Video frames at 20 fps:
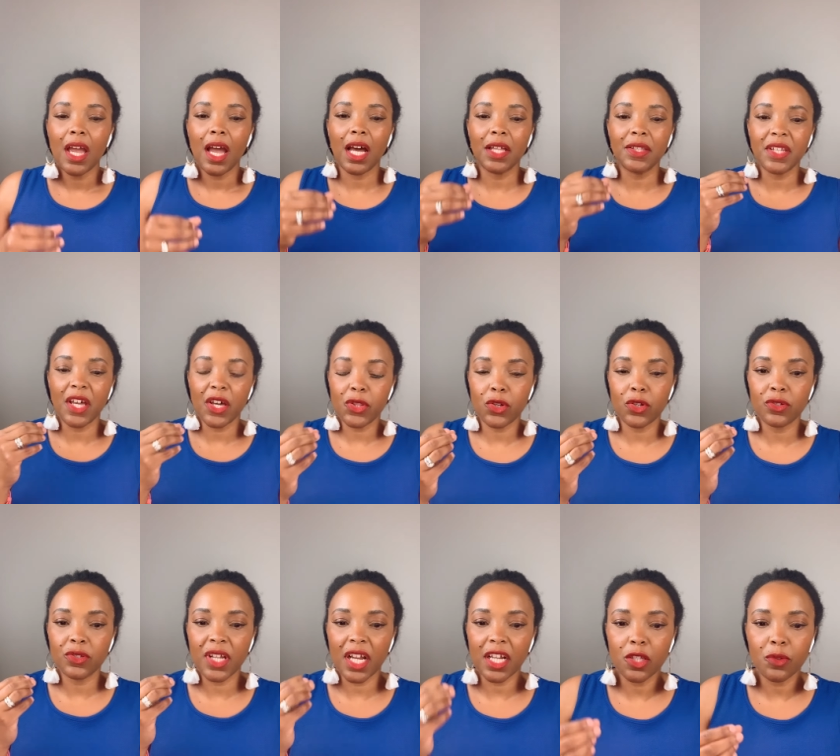
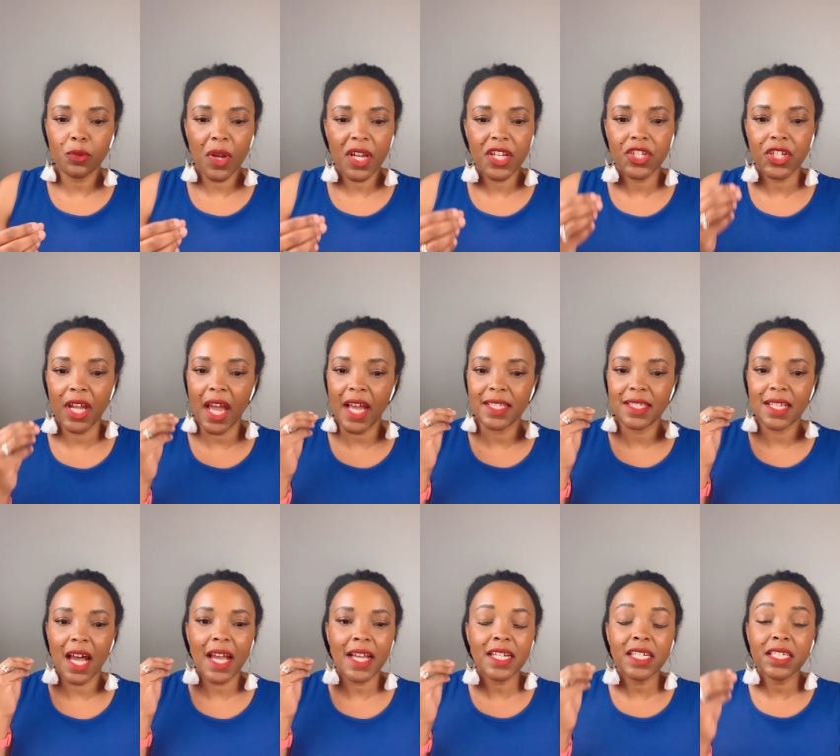Another declaration, as
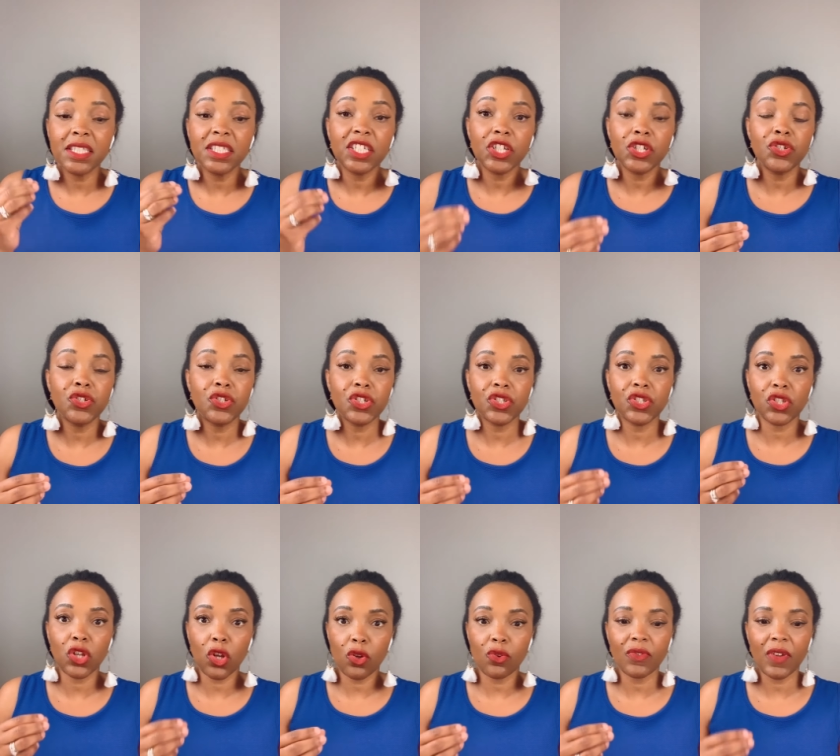I continue to
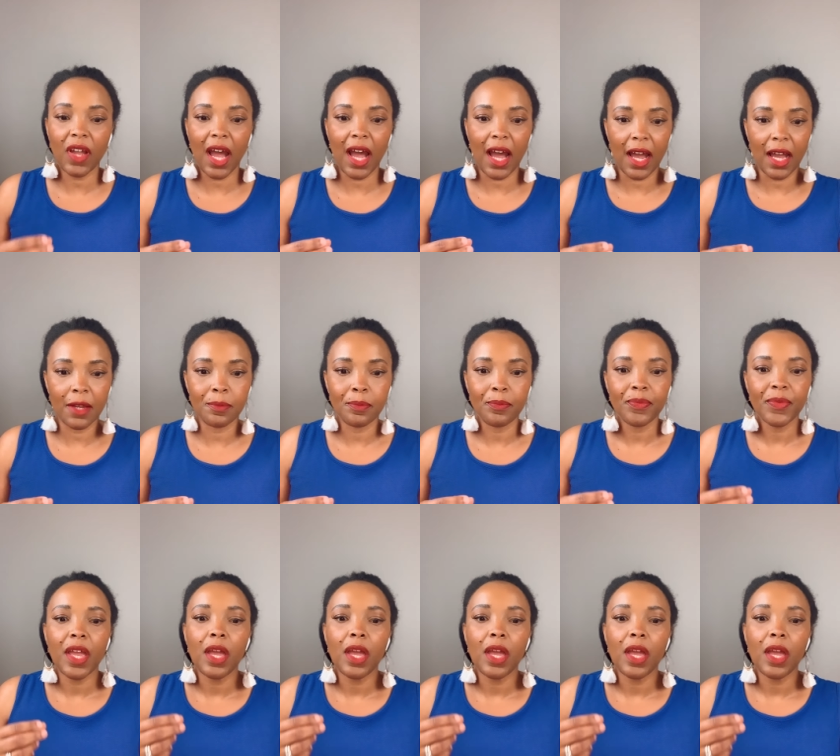serve God